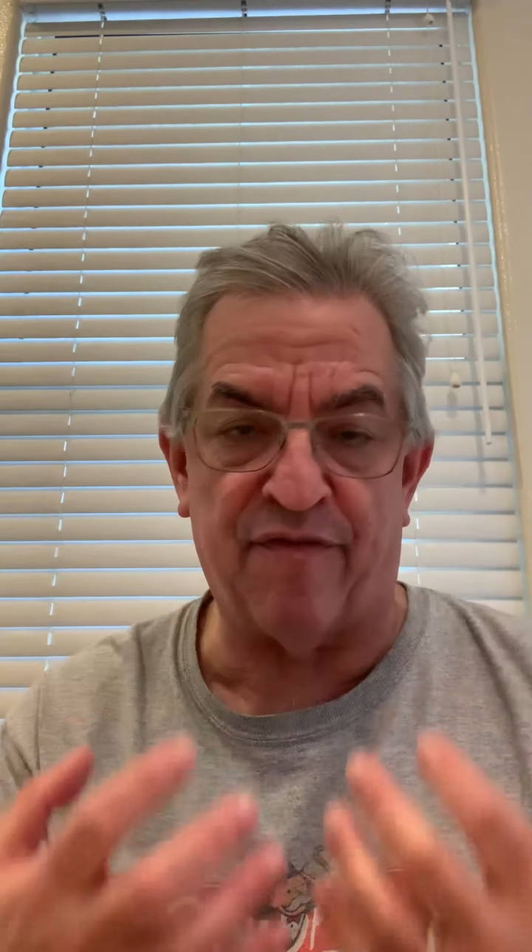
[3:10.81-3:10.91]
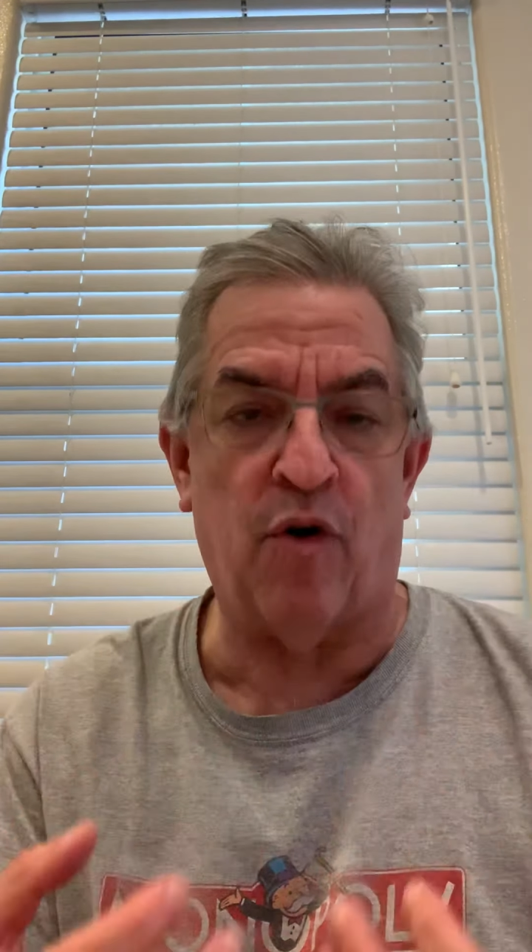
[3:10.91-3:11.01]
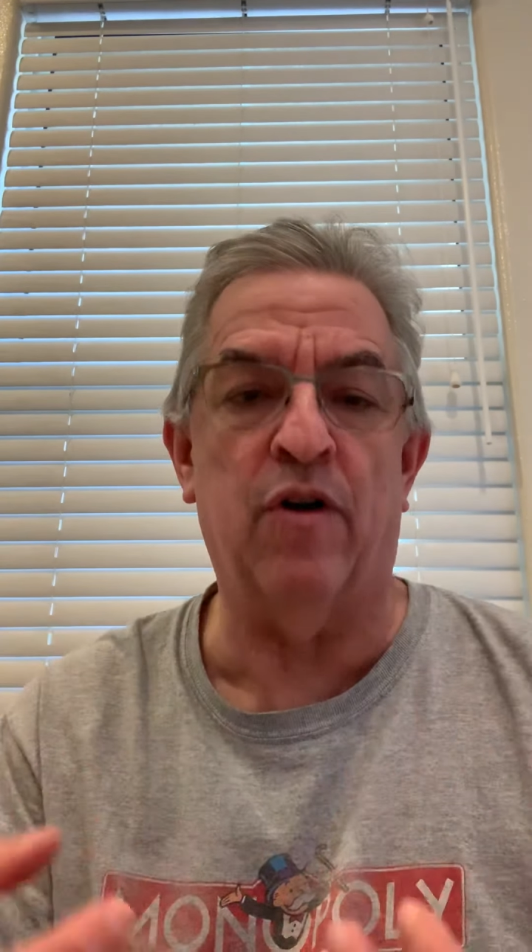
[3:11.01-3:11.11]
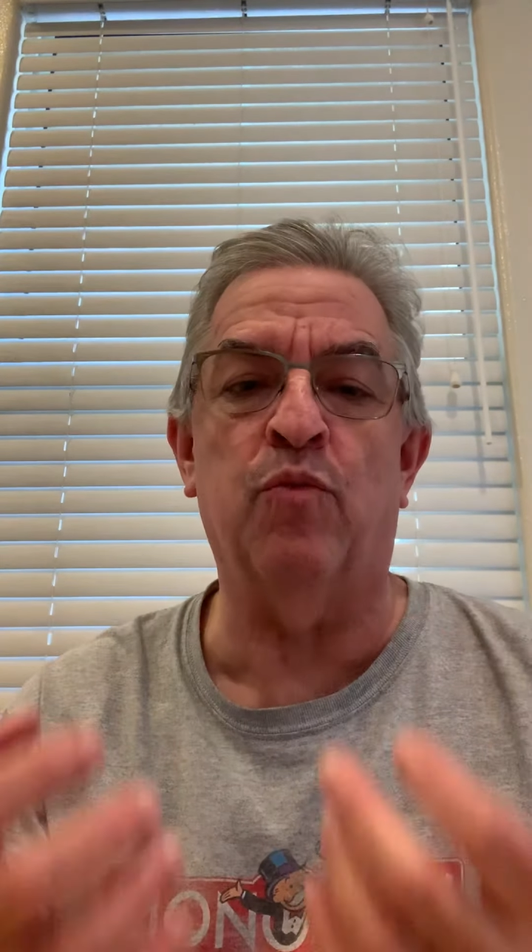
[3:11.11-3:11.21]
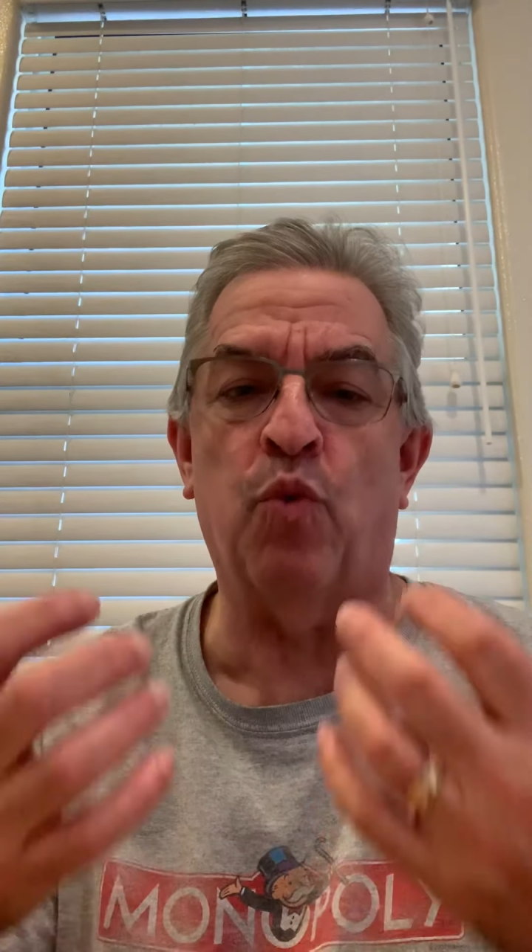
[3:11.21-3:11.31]

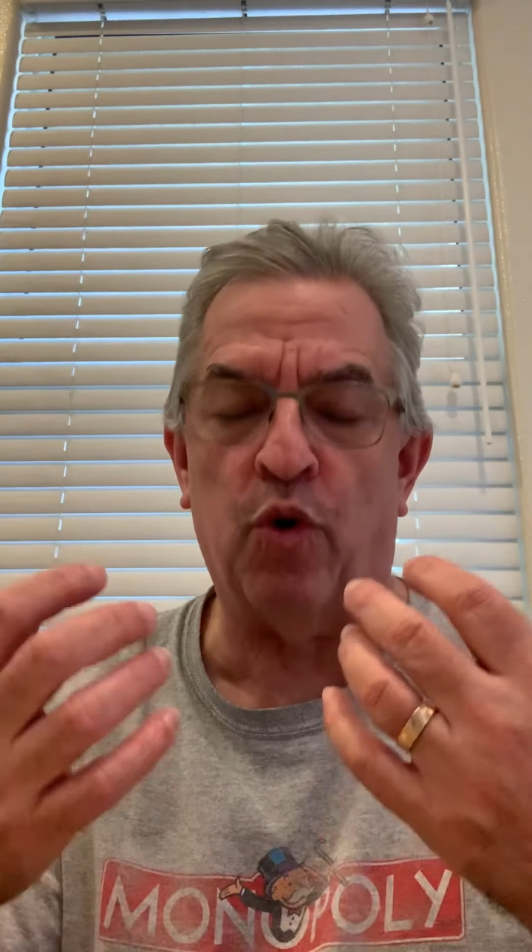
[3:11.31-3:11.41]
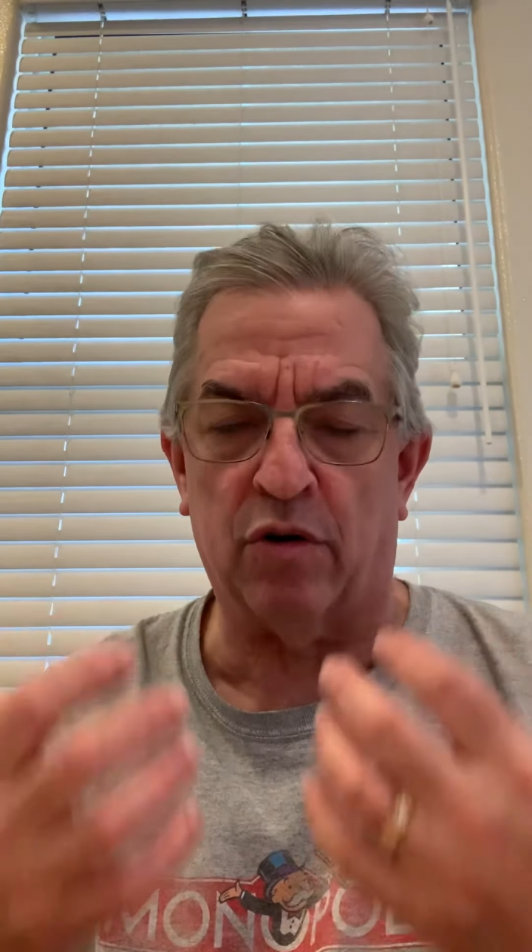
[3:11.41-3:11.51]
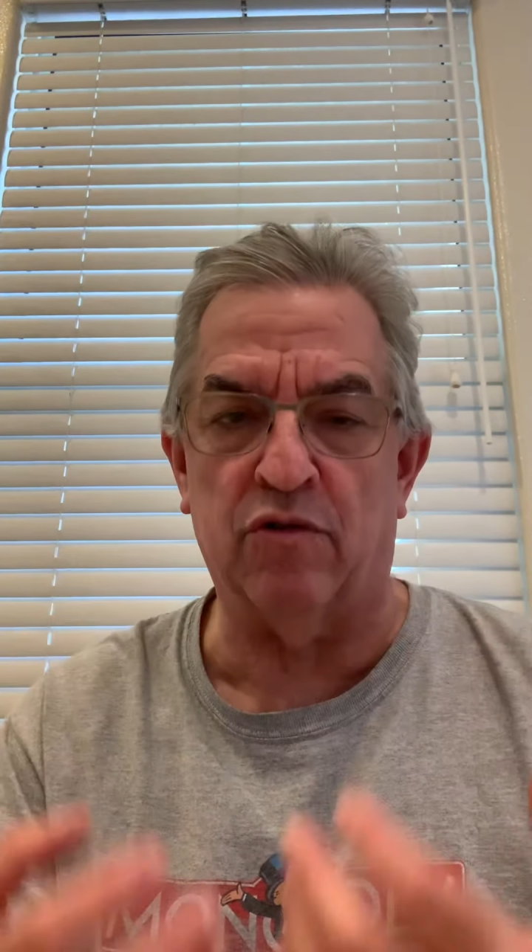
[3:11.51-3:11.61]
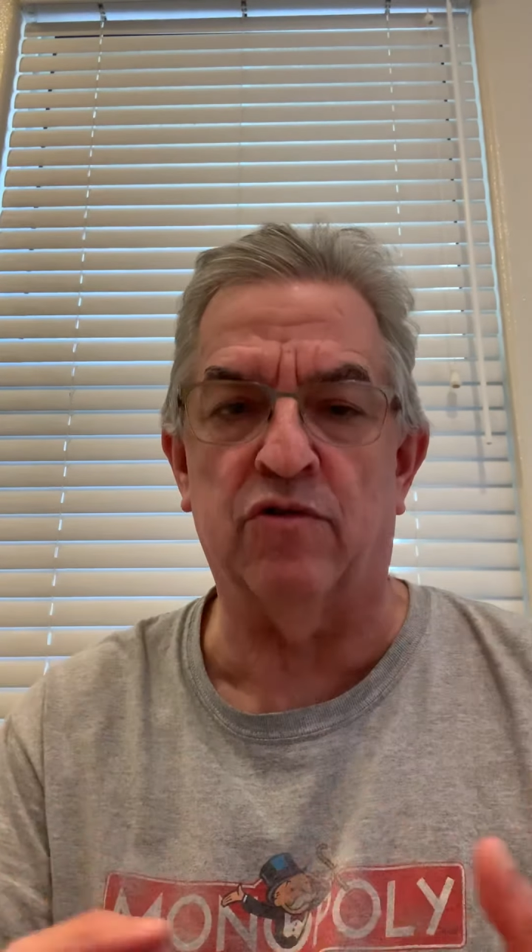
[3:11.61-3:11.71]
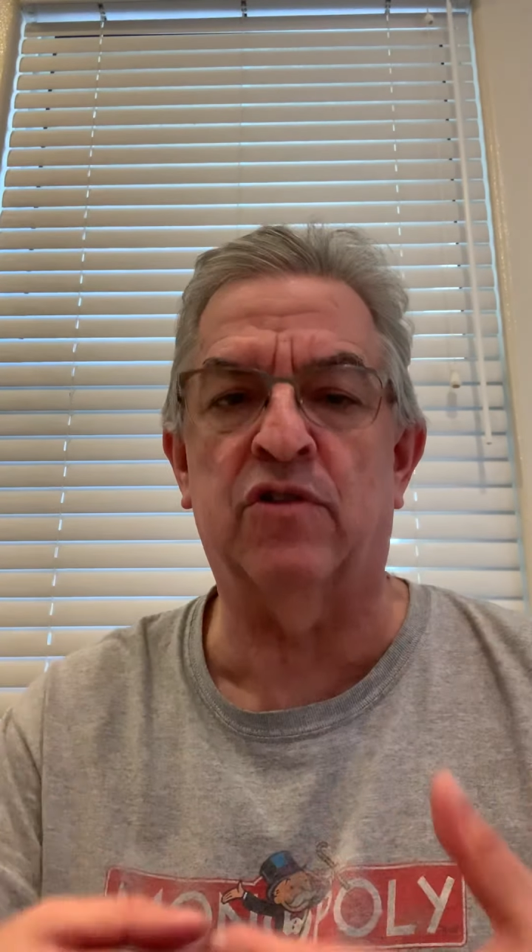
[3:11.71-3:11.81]
foreign
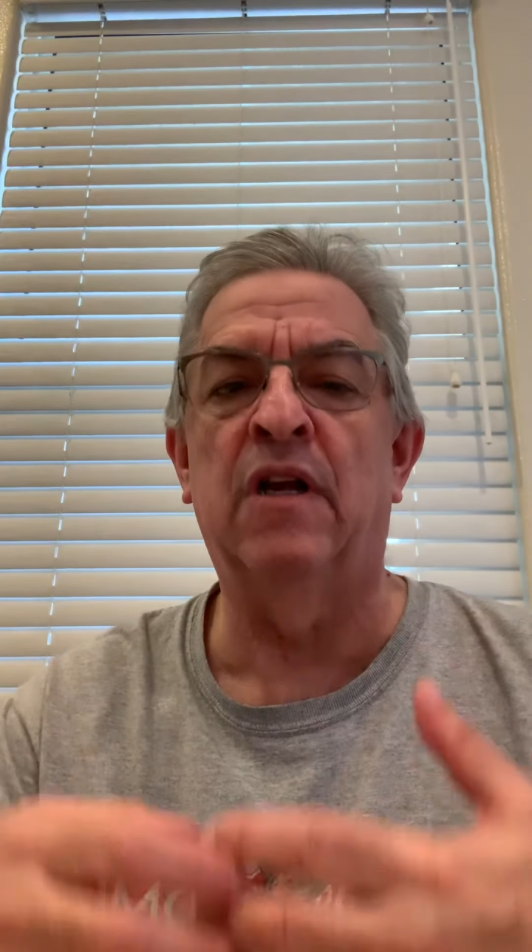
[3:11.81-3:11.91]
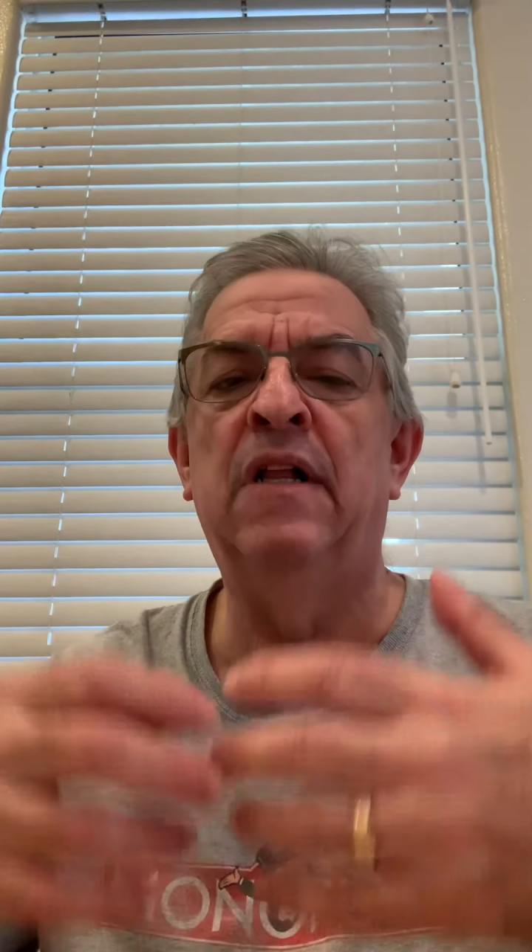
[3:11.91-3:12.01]
workers